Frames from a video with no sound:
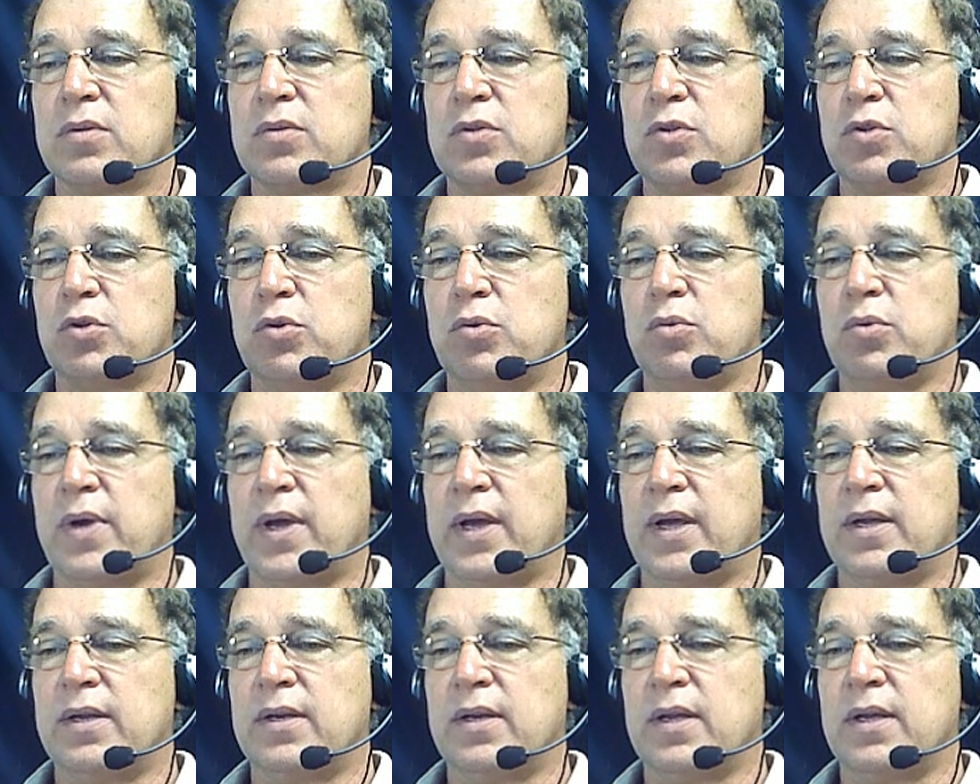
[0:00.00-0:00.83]

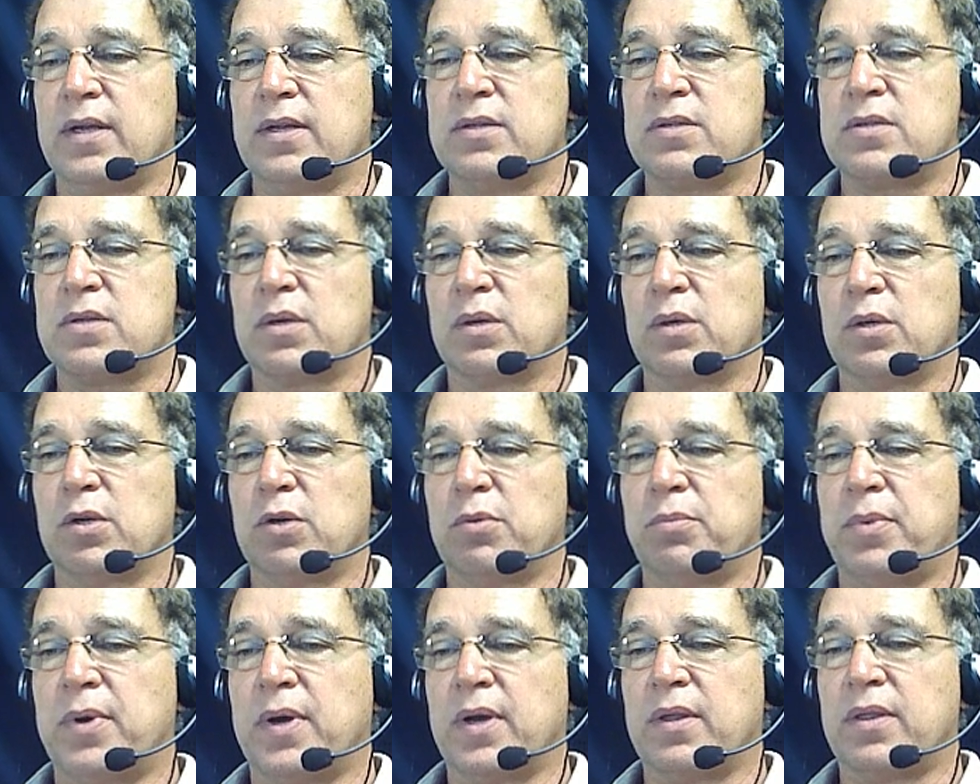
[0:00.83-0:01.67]

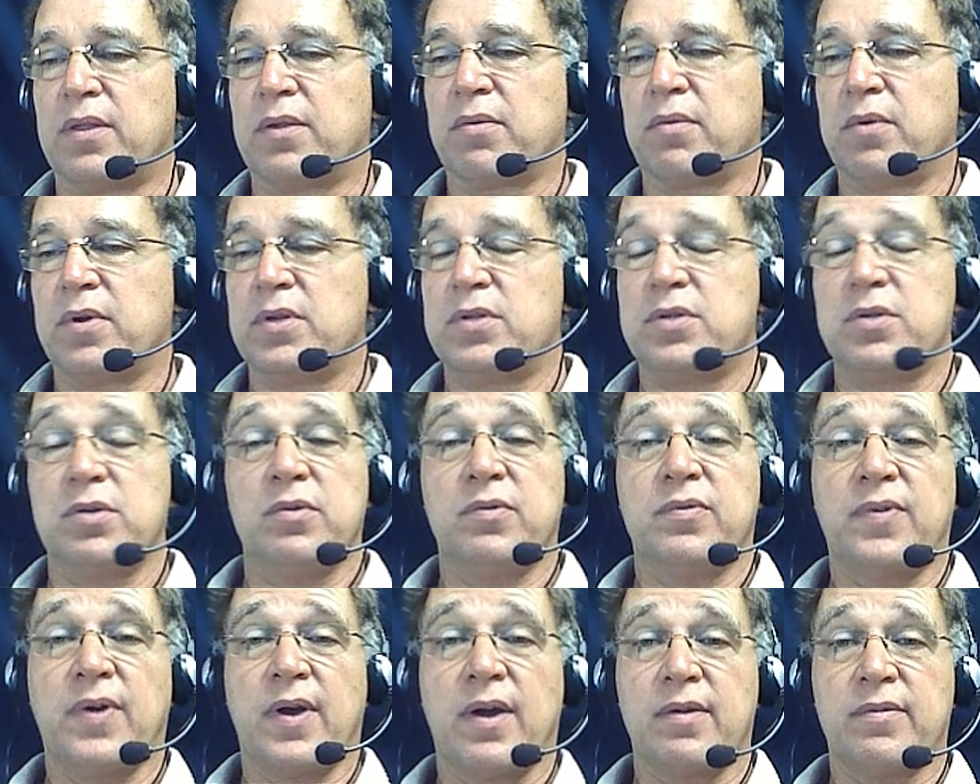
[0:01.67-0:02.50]
2880 by
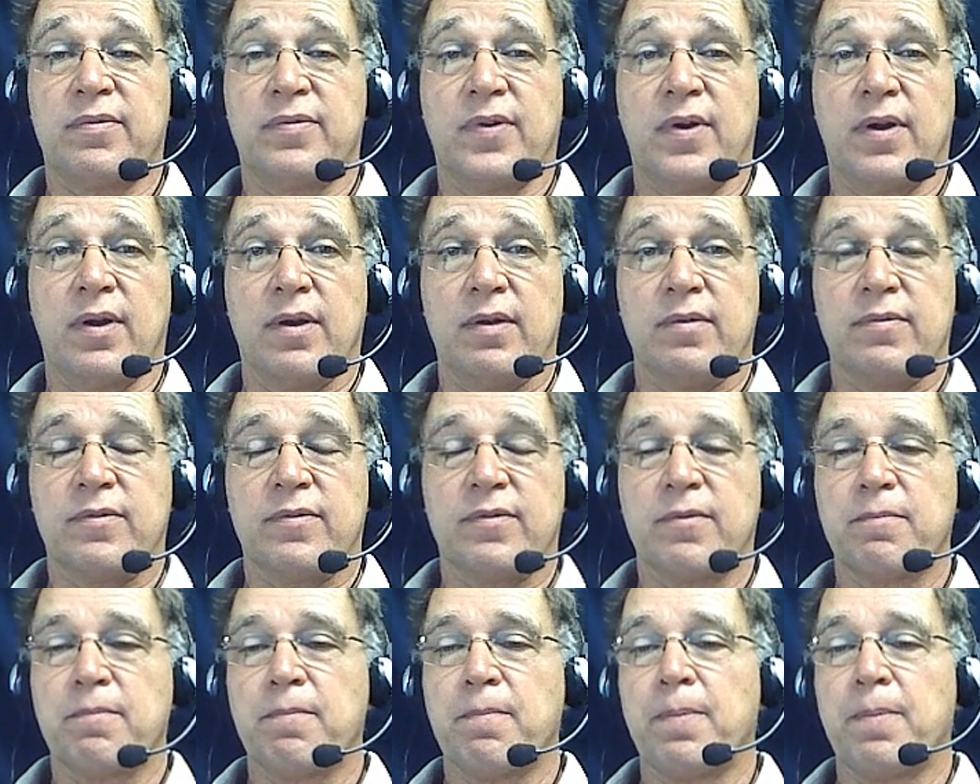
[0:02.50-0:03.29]
3255.